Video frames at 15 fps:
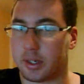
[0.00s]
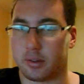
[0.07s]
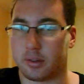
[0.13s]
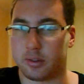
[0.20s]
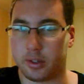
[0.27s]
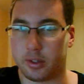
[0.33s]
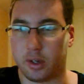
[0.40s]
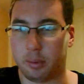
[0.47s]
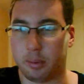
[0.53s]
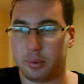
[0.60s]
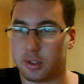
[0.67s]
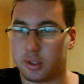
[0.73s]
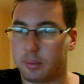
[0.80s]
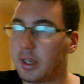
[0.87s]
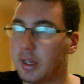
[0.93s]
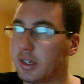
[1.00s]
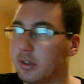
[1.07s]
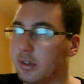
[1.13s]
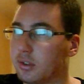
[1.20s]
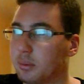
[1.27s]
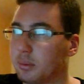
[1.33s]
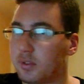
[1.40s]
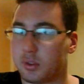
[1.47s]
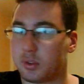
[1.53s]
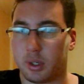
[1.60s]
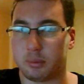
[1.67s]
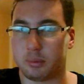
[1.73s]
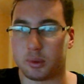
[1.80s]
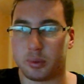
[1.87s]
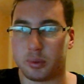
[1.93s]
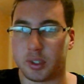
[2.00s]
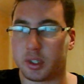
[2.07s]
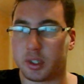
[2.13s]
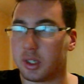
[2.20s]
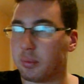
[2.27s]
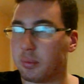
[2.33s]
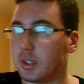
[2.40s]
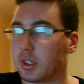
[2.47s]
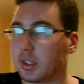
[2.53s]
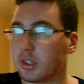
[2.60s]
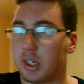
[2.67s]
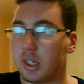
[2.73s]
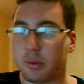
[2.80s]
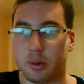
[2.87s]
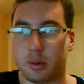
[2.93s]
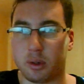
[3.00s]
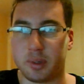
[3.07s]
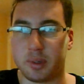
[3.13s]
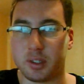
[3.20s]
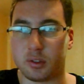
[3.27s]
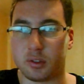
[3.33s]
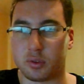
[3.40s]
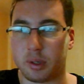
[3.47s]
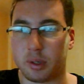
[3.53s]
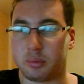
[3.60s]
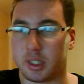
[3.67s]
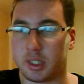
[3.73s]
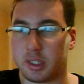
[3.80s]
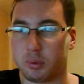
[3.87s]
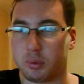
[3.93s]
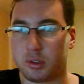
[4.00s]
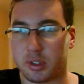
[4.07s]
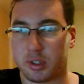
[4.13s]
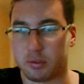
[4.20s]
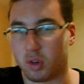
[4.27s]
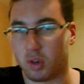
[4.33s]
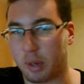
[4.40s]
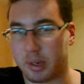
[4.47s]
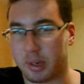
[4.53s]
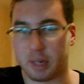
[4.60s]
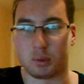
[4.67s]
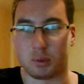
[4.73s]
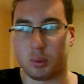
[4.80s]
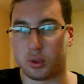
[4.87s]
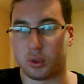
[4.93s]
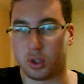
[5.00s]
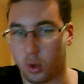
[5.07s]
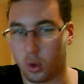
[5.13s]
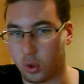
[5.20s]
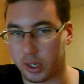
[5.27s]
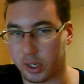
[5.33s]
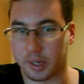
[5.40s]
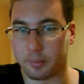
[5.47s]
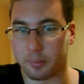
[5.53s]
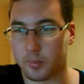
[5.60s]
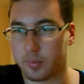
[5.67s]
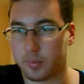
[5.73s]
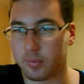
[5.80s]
And I must admit, some of his rhymes were pretty good, but you could tell they were a bit scripted. He wasn't really rhyming; he was more talking.